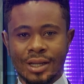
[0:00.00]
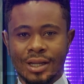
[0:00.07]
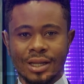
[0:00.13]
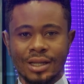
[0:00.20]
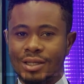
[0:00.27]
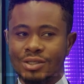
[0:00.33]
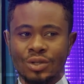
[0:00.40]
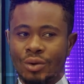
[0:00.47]

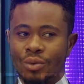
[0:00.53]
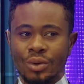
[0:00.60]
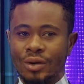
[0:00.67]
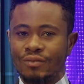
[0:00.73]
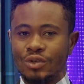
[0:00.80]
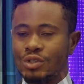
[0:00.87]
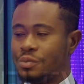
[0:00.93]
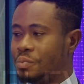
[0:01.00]
He's not one
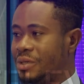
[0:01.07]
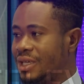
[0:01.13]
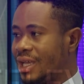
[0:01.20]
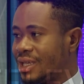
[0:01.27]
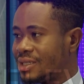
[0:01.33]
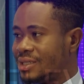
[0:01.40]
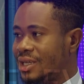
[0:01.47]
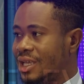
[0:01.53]
of those
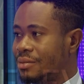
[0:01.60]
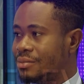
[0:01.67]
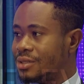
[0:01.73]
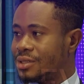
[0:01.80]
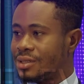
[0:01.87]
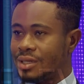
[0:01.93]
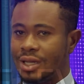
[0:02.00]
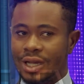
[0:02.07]
biggest
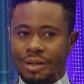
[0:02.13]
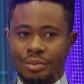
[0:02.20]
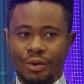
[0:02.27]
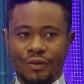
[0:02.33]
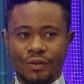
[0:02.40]
names, uh, but of